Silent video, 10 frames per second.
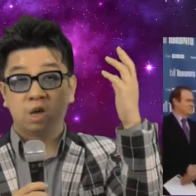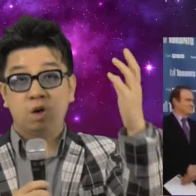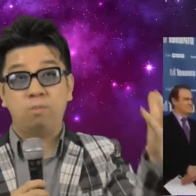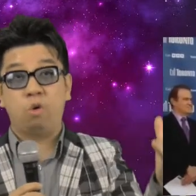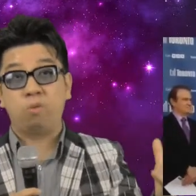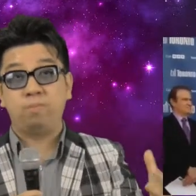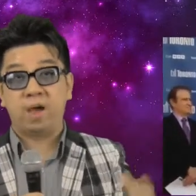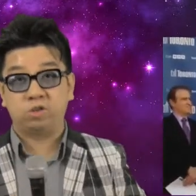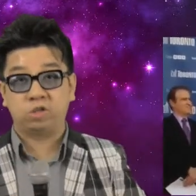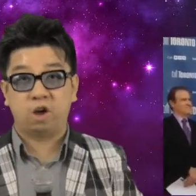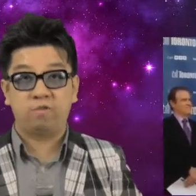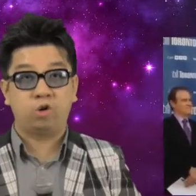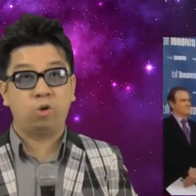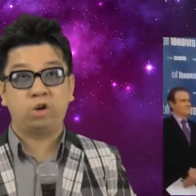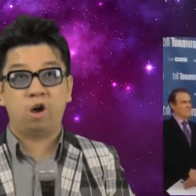more better stuff
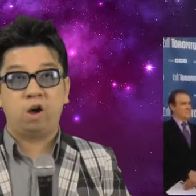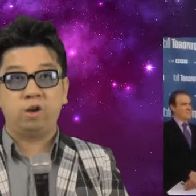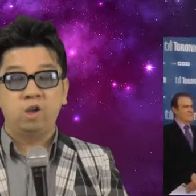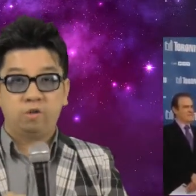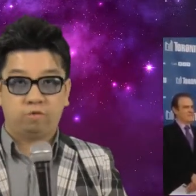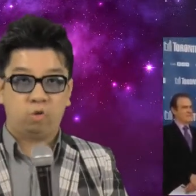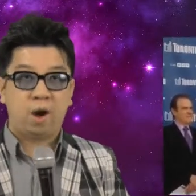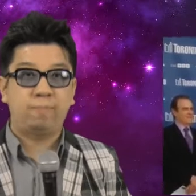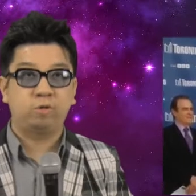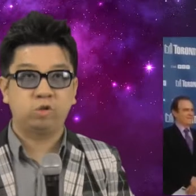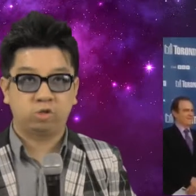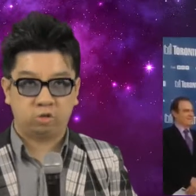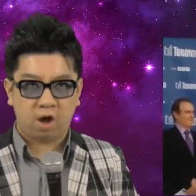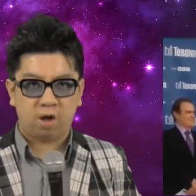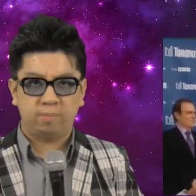going on for the Raptors to
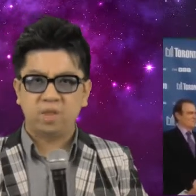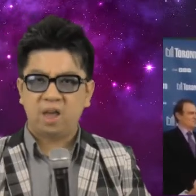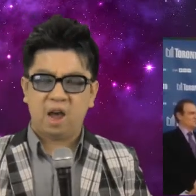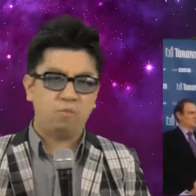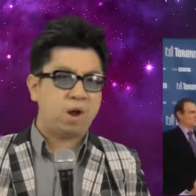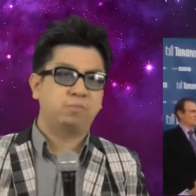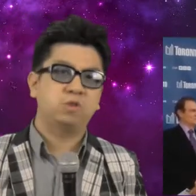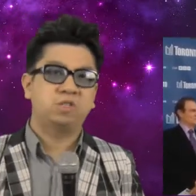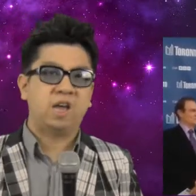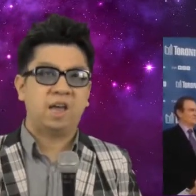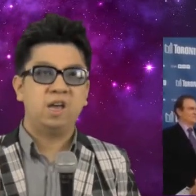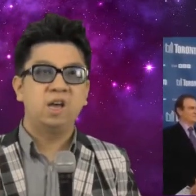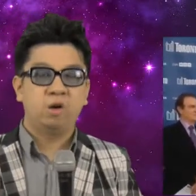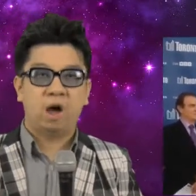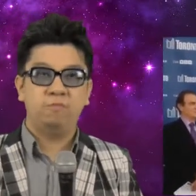come. And Raptors Day,
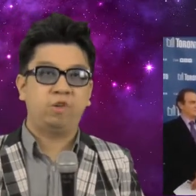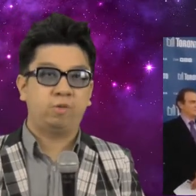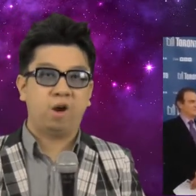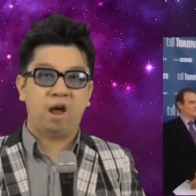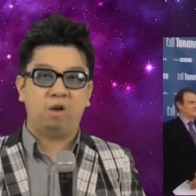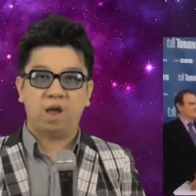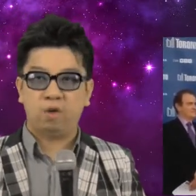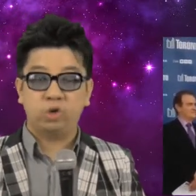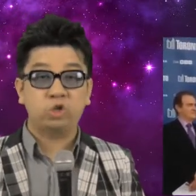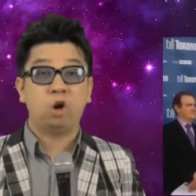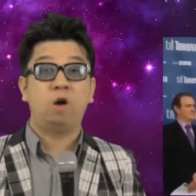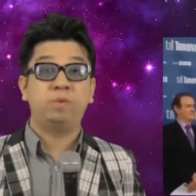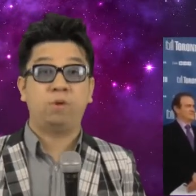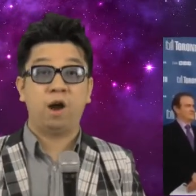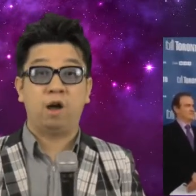I'm very proud. And we should all be
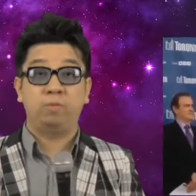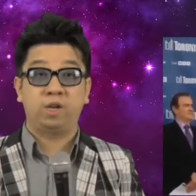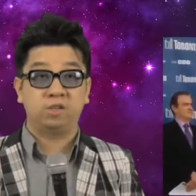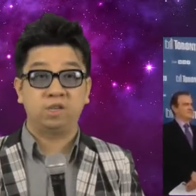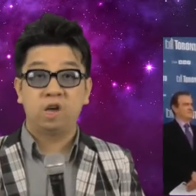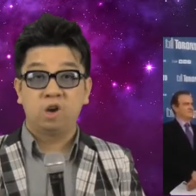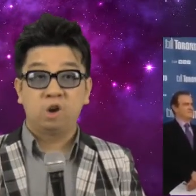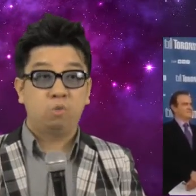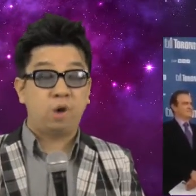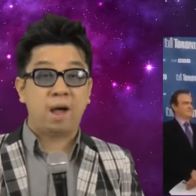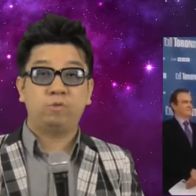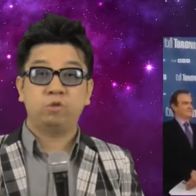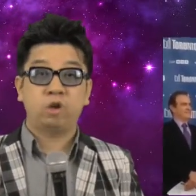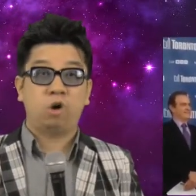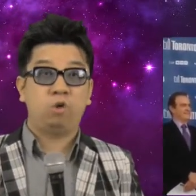proud because
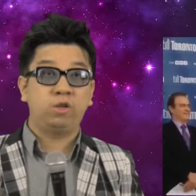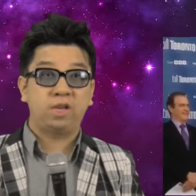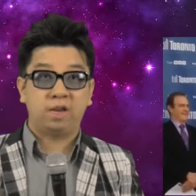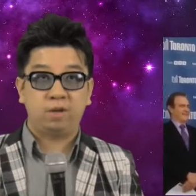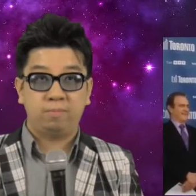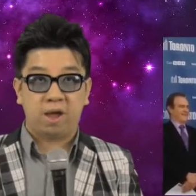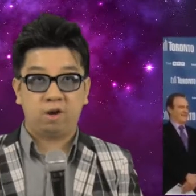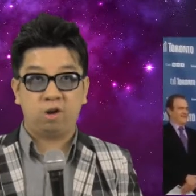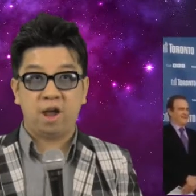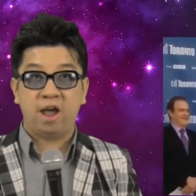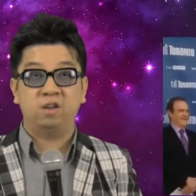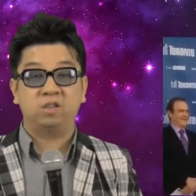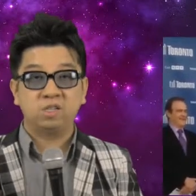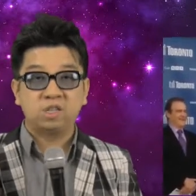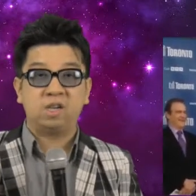Raptors are only getting better. And
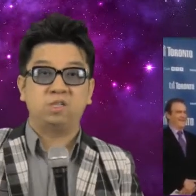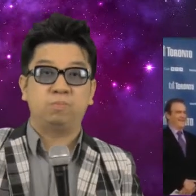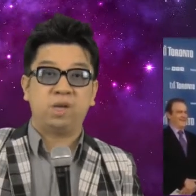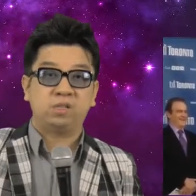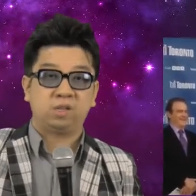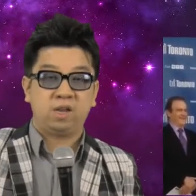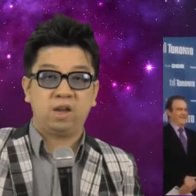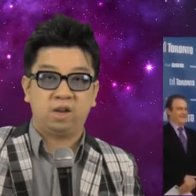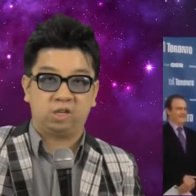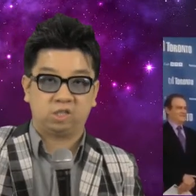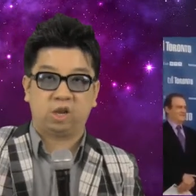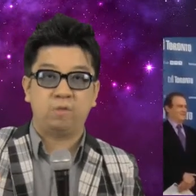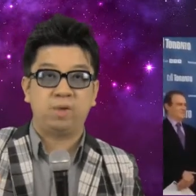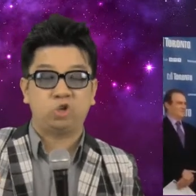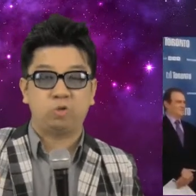this is basically an
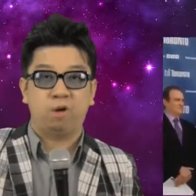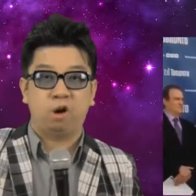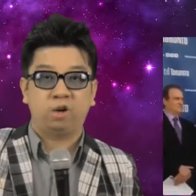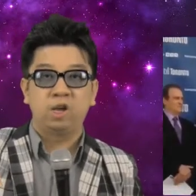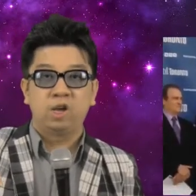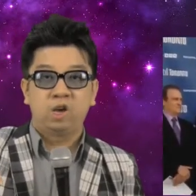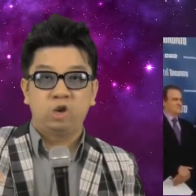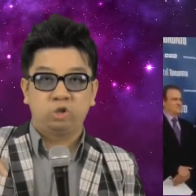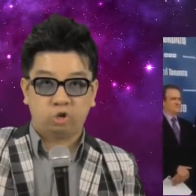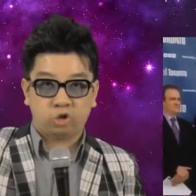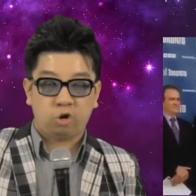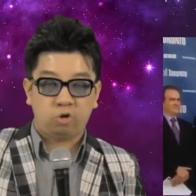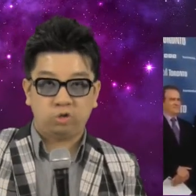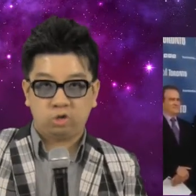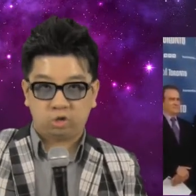exclamation mark to
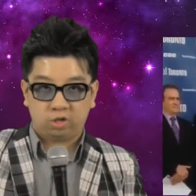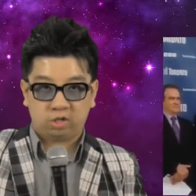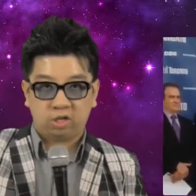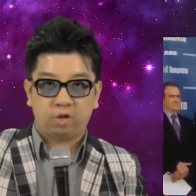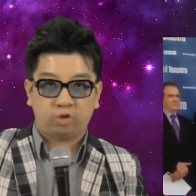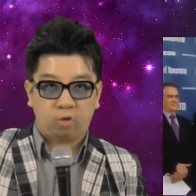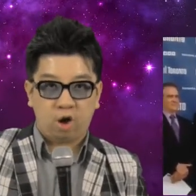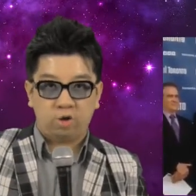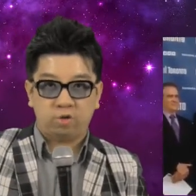show to the city of Toronto